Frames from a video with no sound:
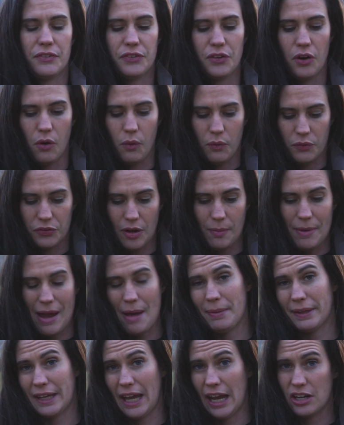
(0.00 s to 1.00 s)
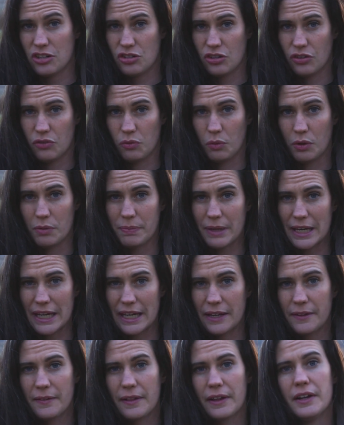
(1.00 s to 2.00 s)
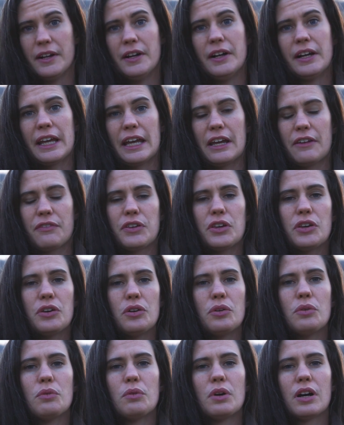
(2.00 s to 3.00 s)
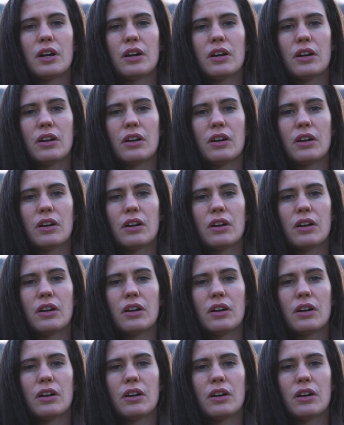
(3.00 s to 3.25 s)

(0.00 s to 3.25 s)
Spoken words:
So some applications would be if you